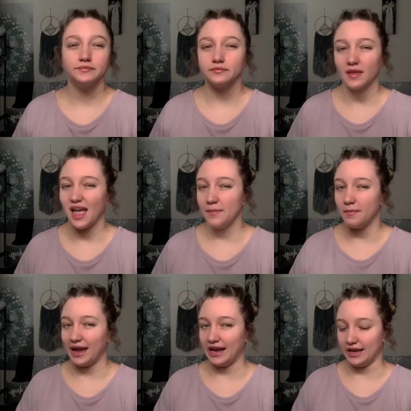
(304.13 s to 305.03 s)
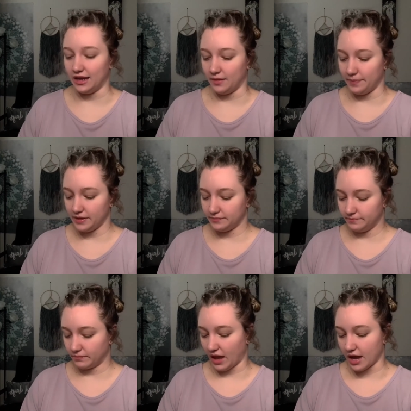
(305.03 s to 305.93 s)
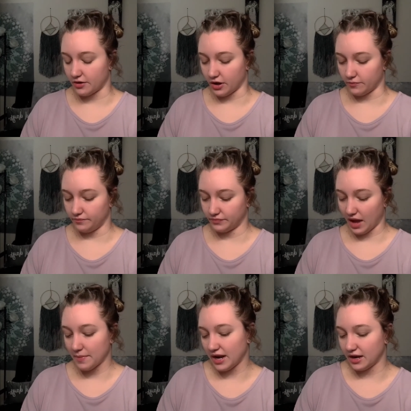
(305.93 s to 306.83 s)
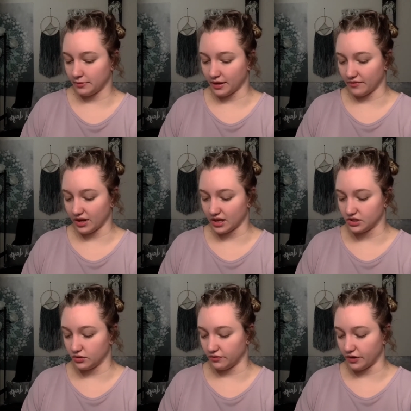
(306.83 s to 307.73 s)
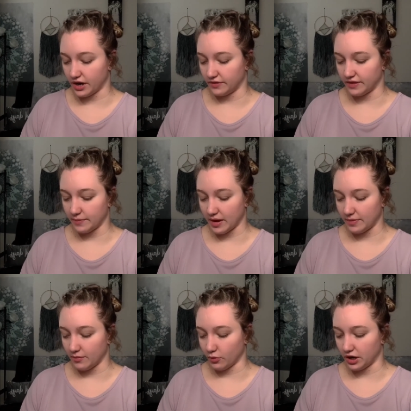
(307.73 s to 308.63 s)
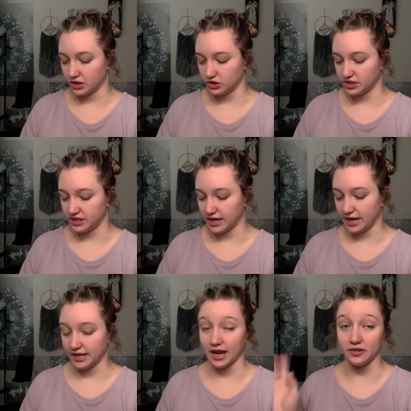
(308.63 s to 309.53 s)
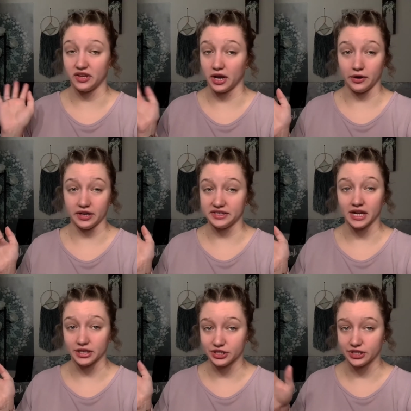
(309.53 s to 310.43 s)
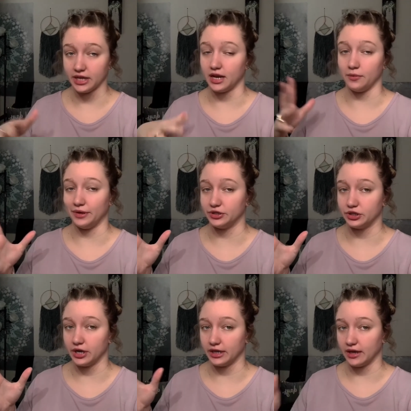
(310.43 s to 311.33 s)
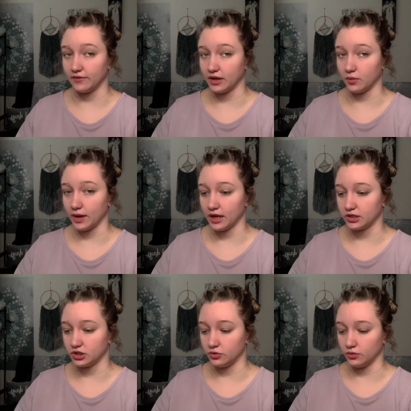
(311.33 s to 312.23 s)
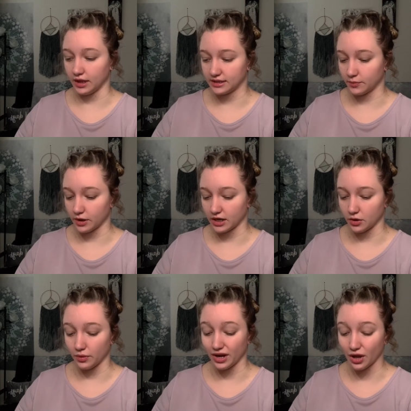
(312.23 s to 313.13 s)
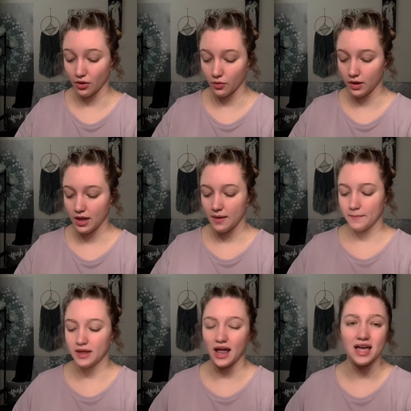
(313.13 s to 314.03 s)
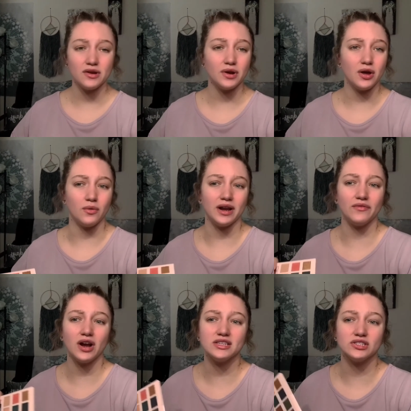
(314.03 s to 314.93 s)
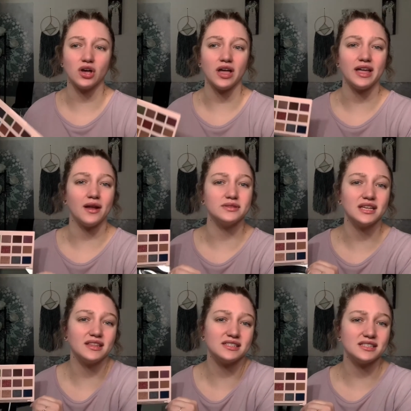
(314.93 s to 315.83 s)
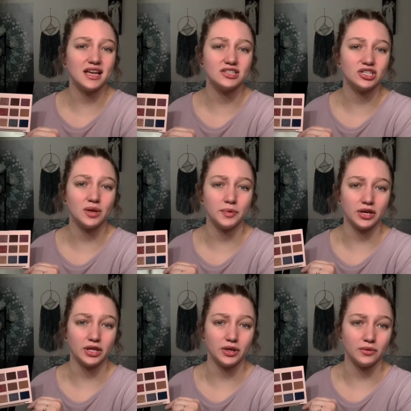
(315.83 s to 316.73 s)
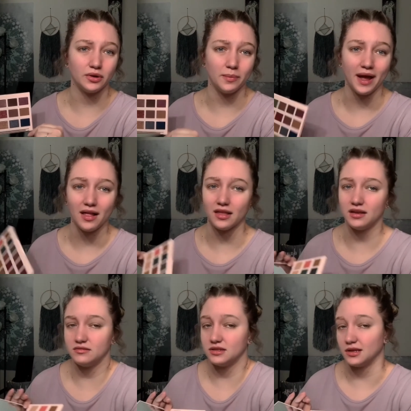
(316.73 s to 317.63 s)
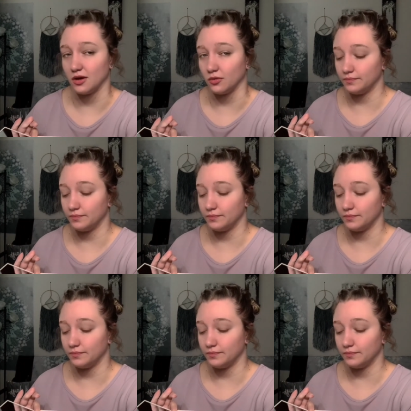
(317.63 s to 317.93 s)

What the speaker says: I might end up, I don't know. I might end up giving it to a friend if they might be more interested in it. Now that I already touched it, I wouldn't try to give it away to like someone I don't know, but I don't know. Whenever I saw it, I was like, this is actually a pretty cute little palette. So